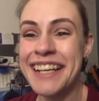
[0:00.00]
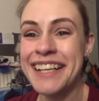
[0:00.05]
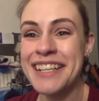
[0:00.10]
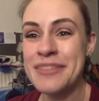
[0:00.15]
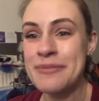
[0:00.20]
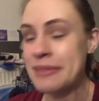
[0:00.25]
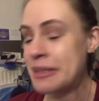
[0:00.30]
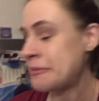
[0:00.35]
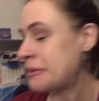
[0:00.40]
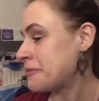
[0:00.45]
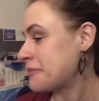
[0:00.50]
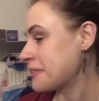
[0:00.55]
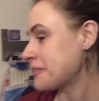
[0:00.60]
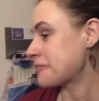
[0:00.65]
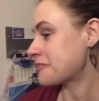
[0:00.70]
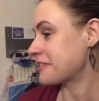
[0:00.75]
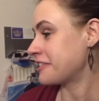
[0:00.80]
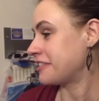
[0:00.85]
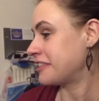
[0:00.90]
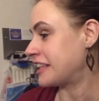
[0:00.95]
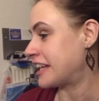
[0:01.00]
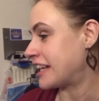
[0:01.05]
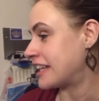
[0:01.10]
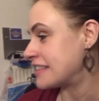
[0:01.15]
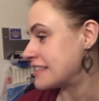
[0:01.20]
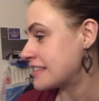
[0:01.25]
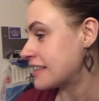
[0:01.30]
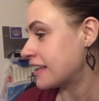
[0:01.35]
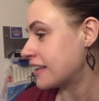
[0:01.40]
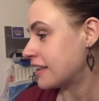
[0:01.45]
made me feel real nice.
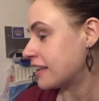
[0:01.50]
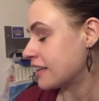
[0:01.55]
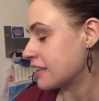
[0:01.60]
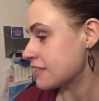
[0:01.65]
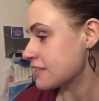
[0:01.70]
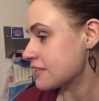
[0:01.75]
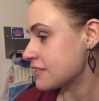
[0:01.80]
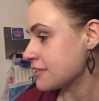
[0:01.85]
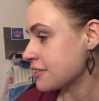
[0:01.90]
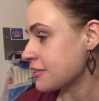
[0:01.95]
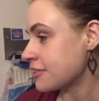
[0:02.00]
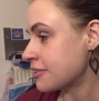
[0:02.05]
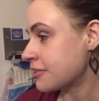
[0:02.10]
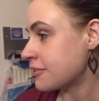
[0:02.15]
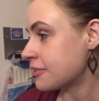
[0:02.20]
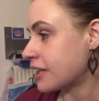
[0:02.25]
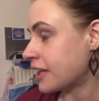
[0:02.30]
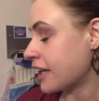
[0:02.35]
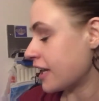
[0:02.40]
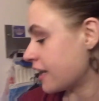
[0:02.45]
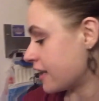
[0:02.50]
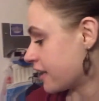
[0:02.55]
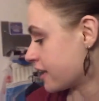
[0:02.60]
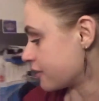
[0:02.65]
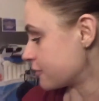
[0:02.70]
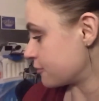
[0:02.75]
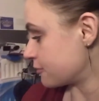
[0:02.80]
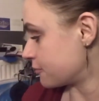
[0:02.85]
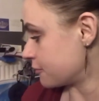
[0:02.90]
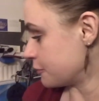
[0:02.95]
So I
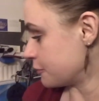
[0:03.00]
have